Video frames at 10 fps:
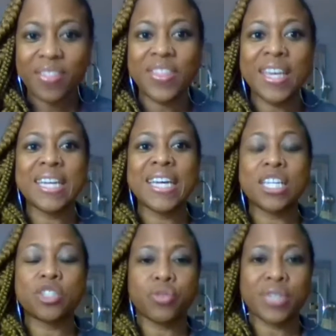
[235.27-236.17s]
than
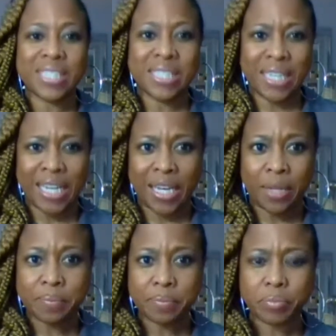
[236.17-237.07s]
interesting.
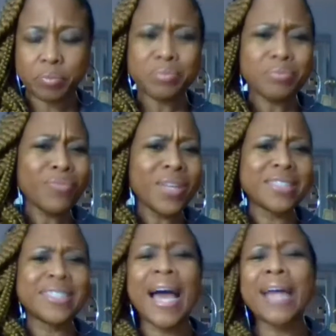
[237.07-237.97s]

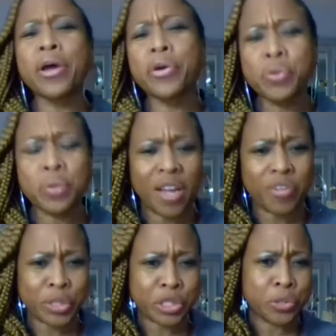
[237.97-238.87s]
See, I know you love
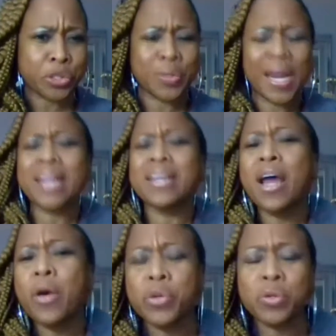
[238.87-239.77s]
what you do, and I
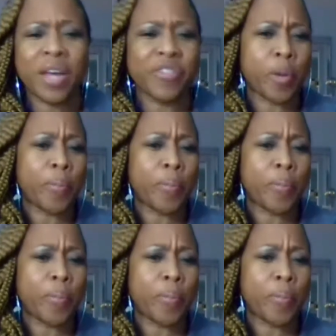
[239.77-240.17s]
know you love your